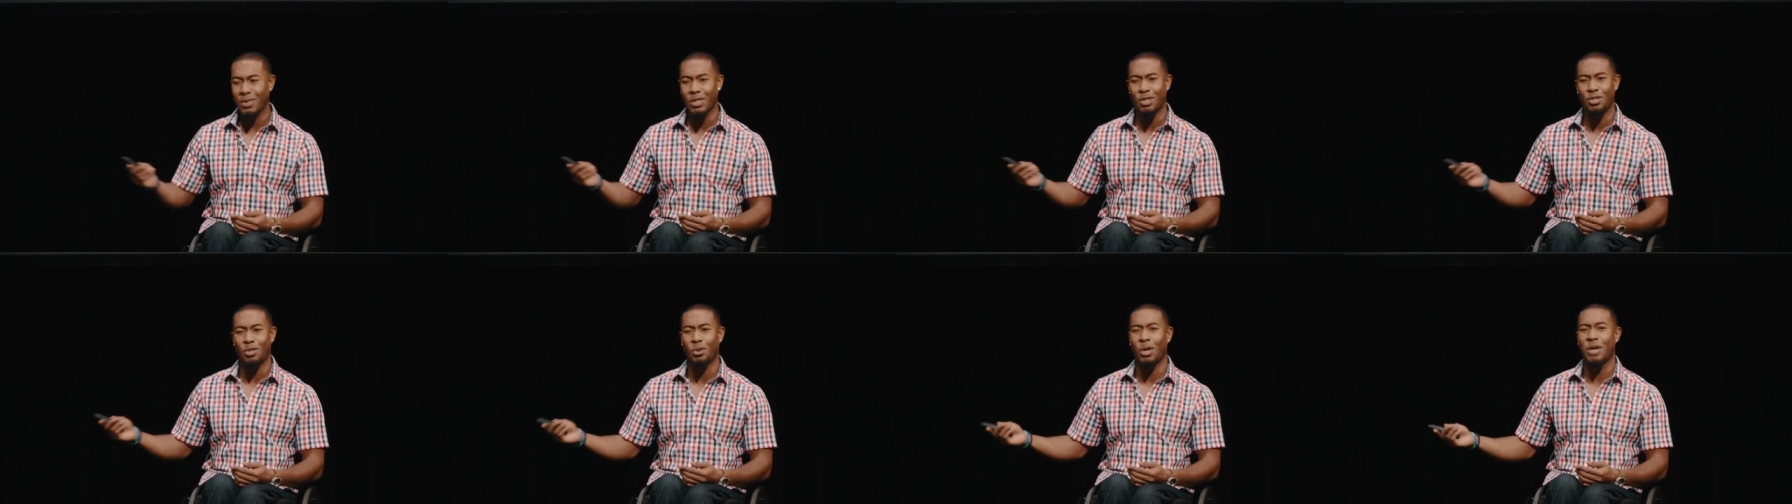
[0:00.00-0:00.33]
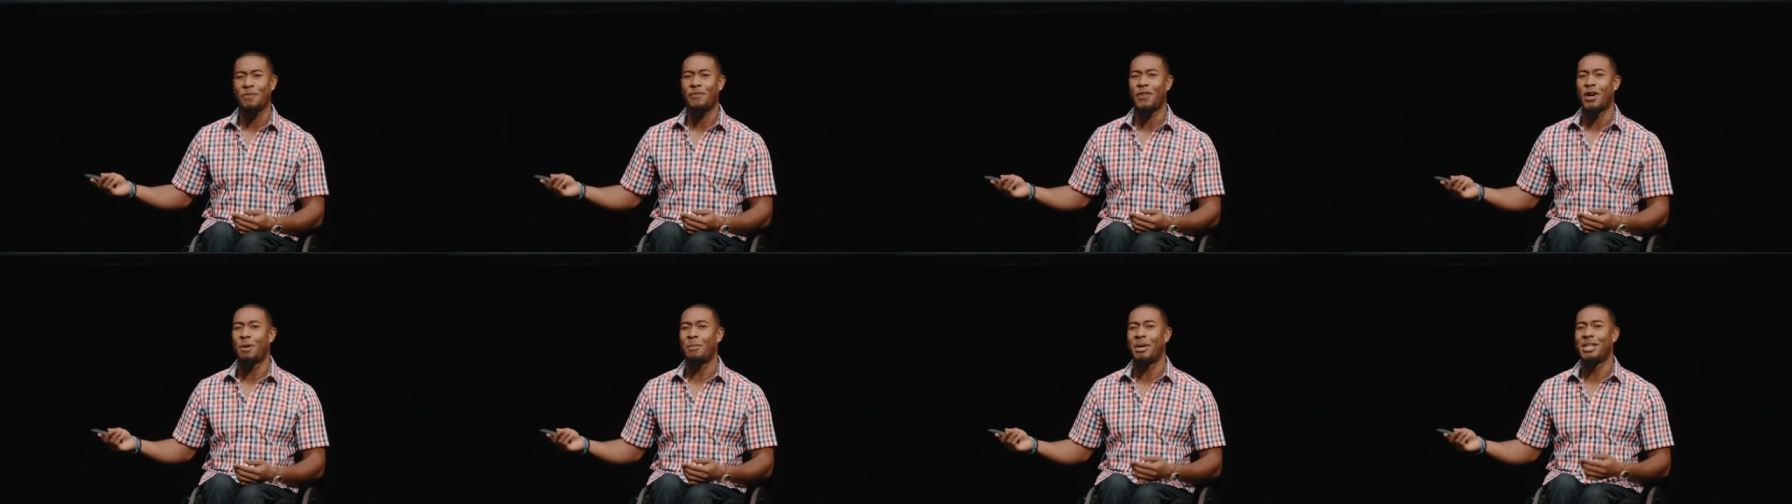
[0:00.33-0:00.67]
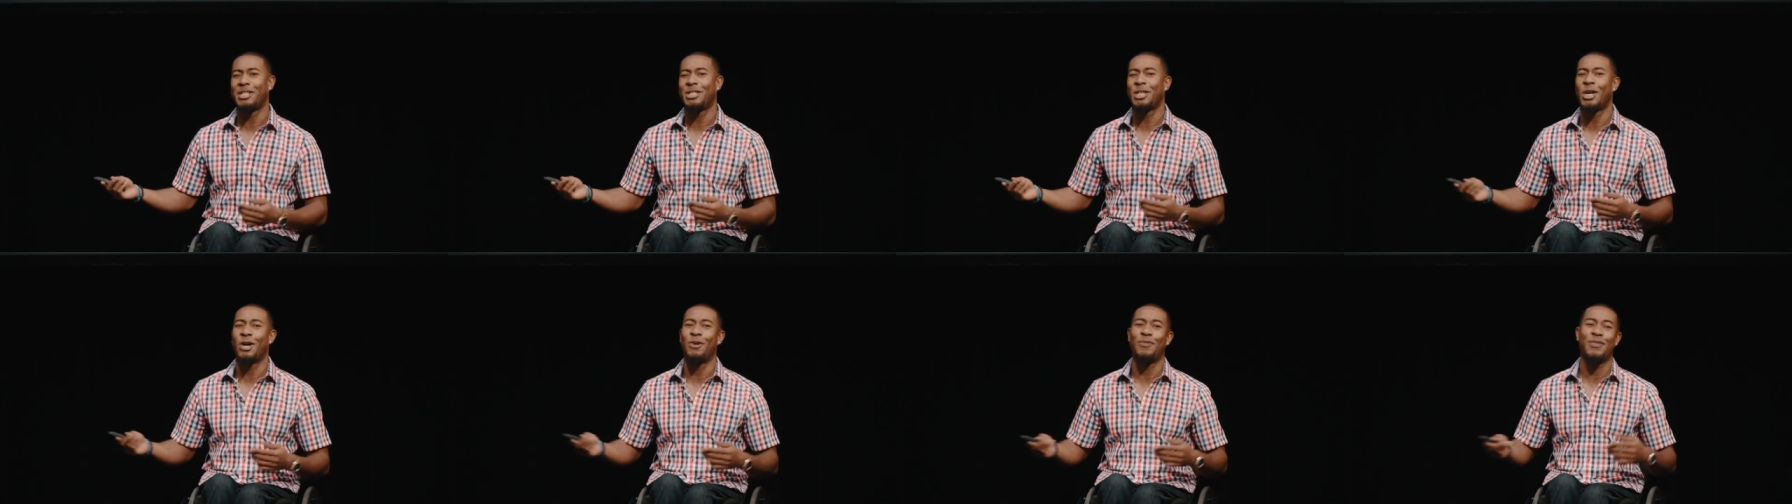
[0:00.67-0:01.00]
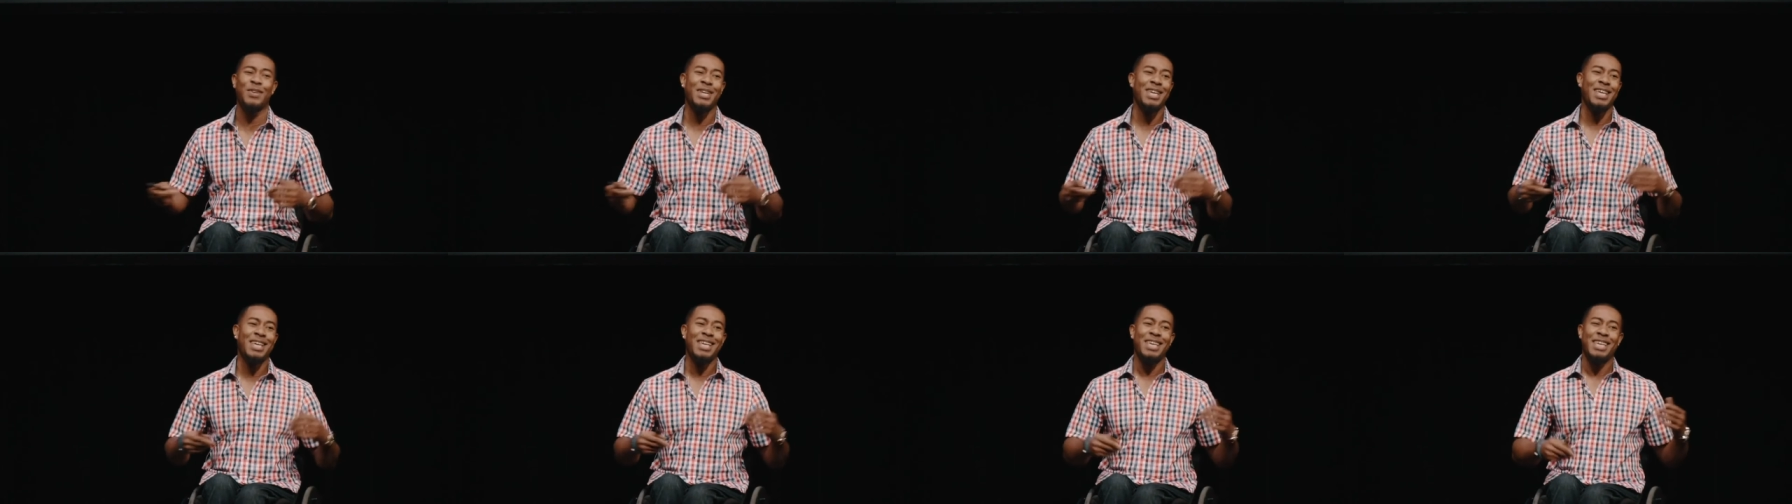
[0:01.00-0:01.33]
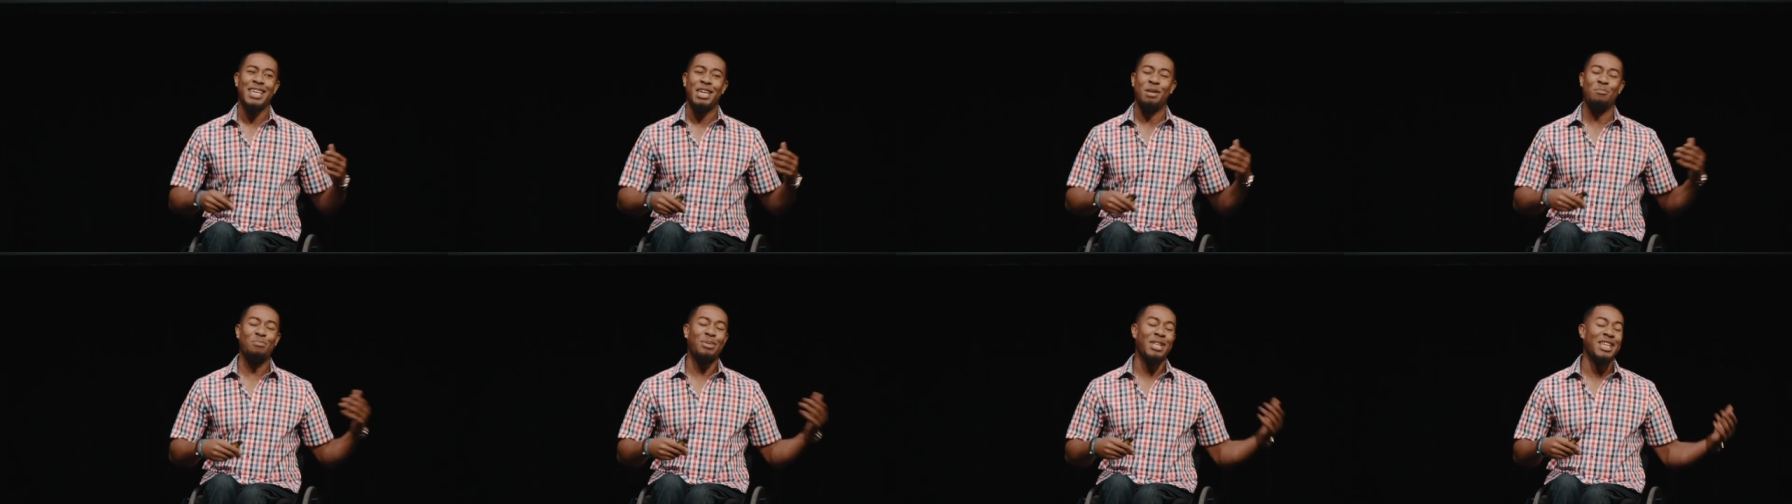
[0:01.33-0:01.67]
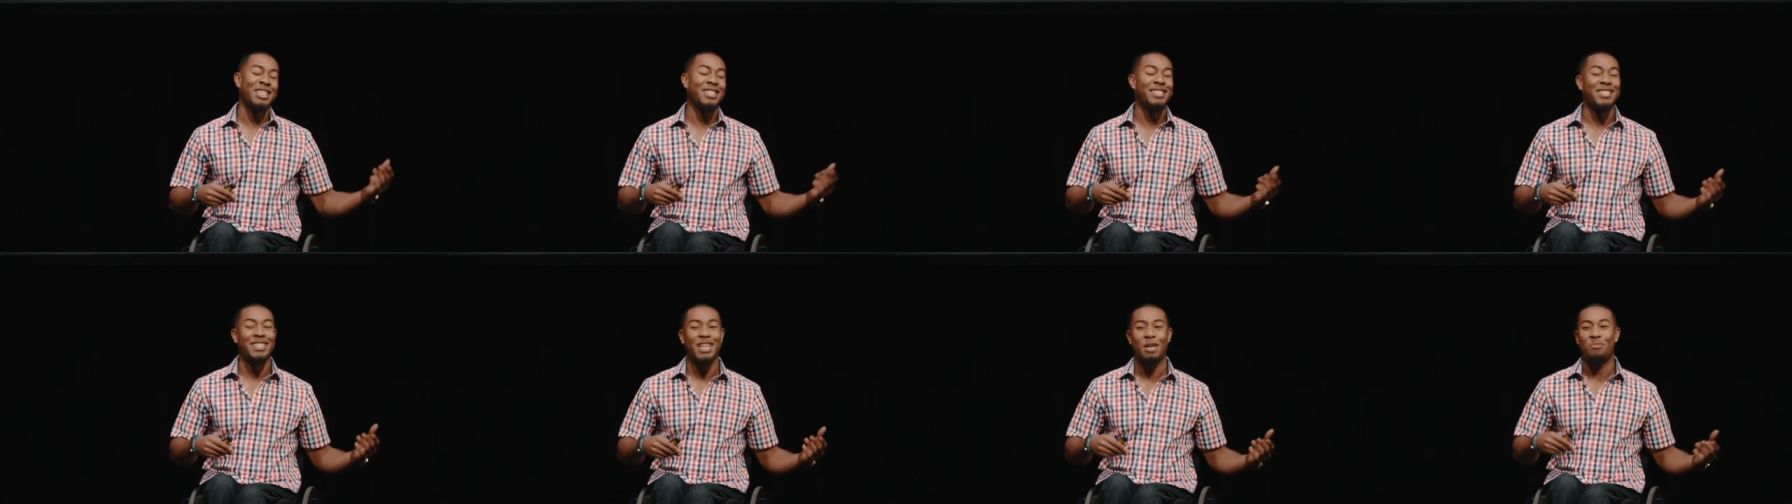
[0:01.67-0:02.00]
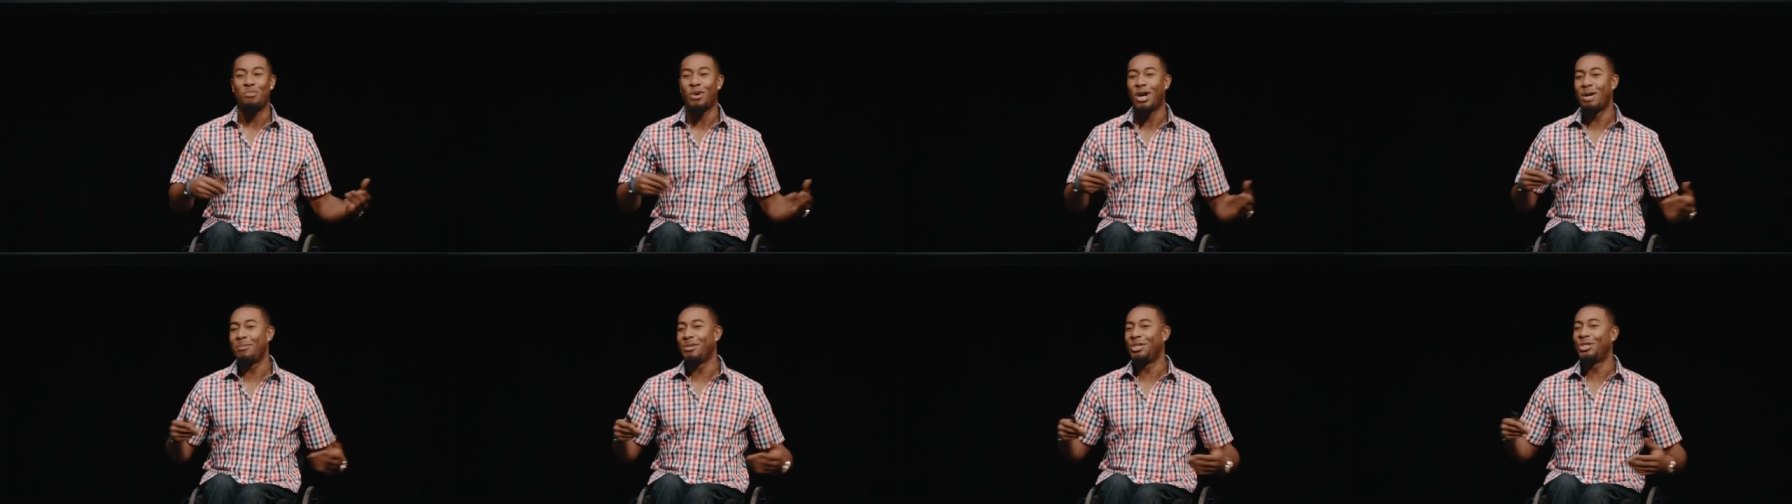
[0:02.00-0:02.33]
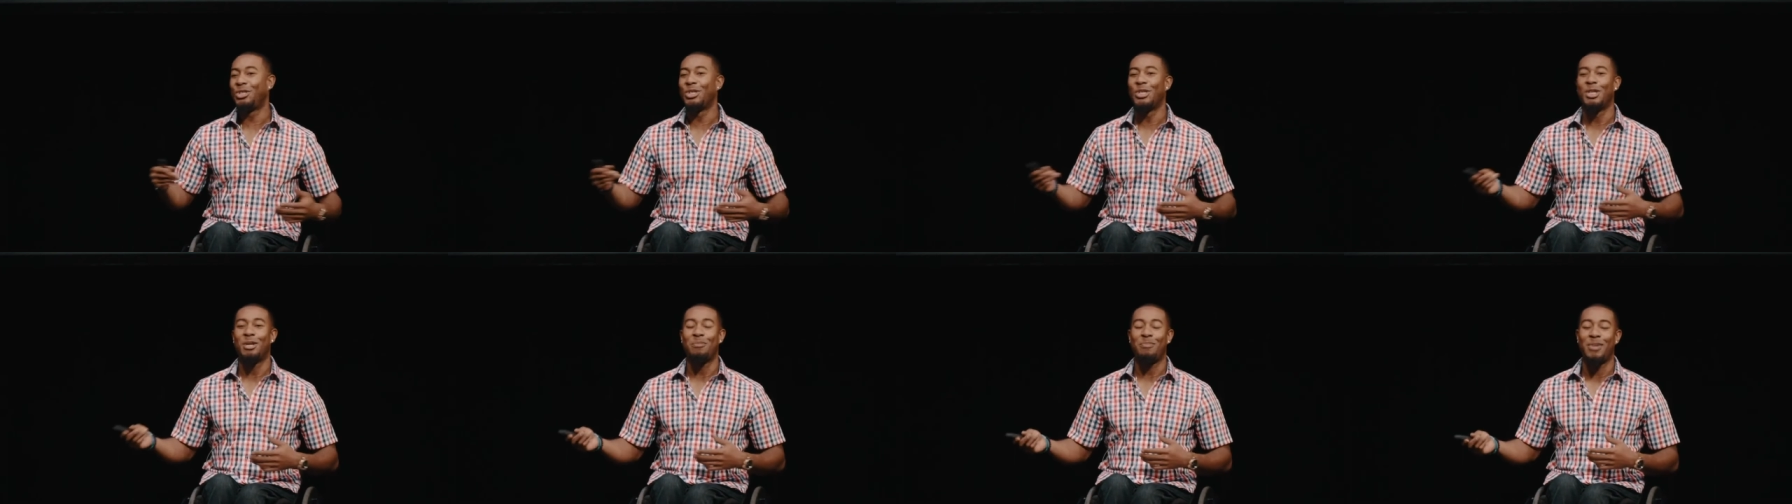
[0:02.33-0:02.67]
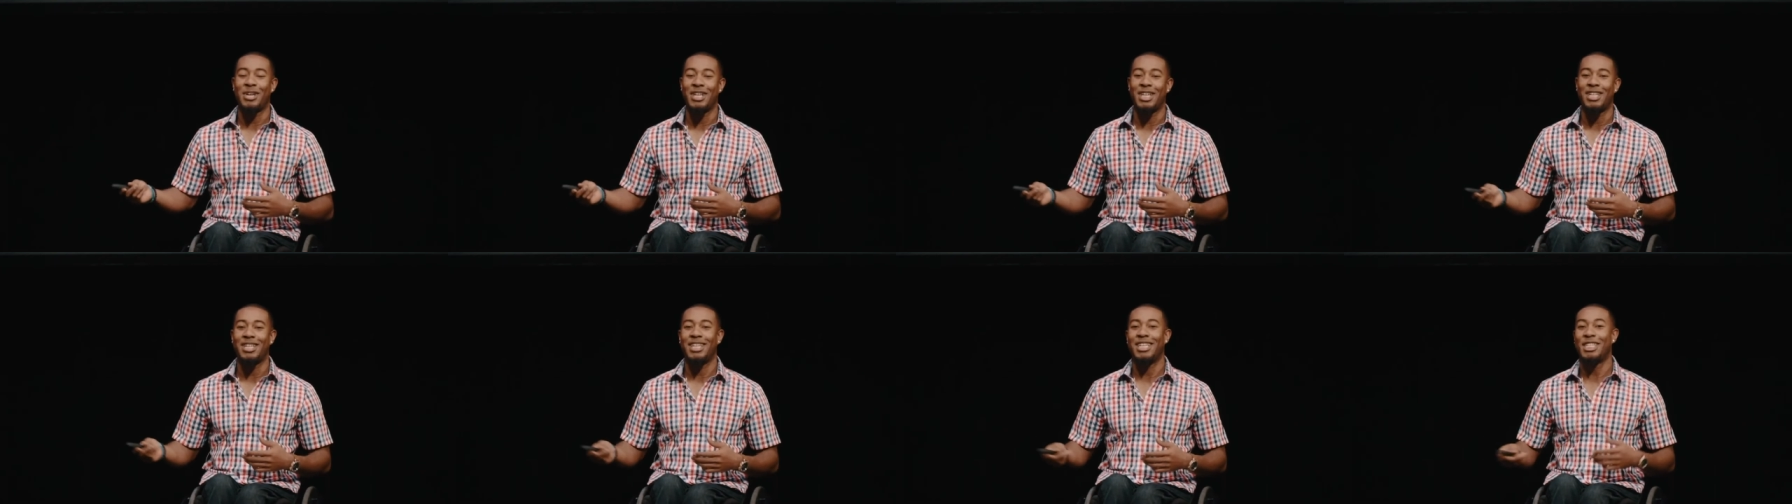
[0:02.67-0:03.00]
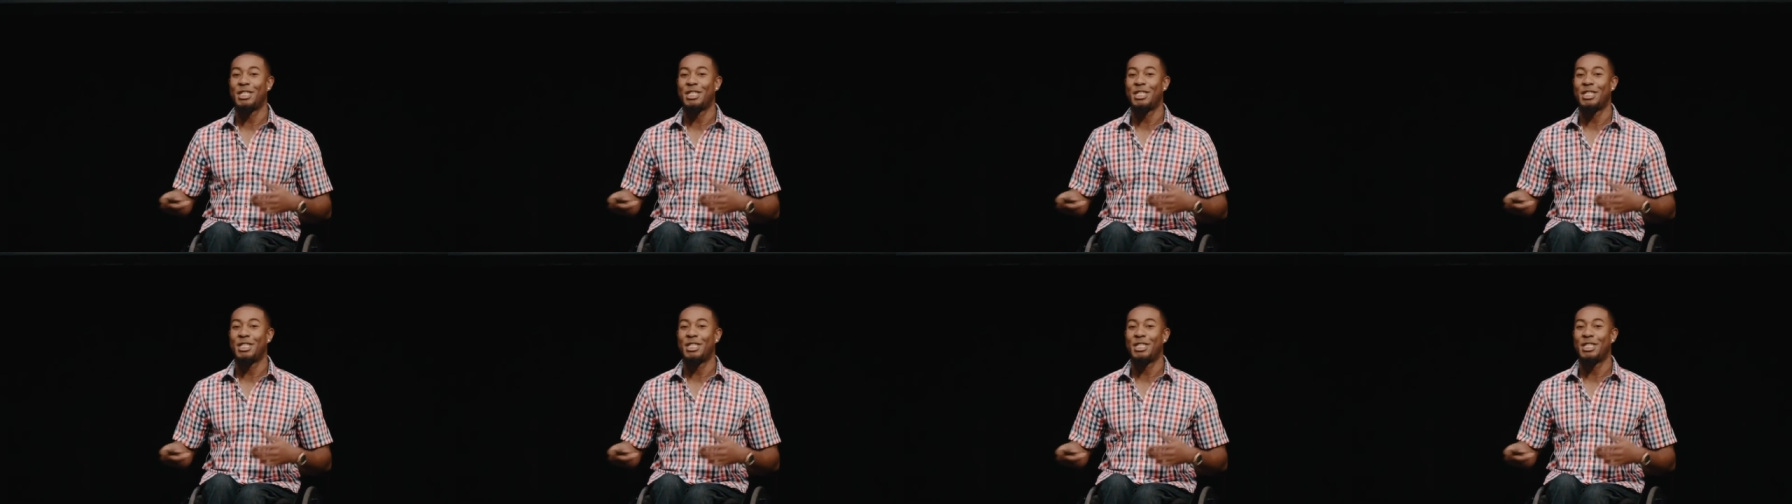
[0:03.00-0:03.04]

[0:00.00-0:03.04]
So I found myself in places that I probably shouldn't have been in,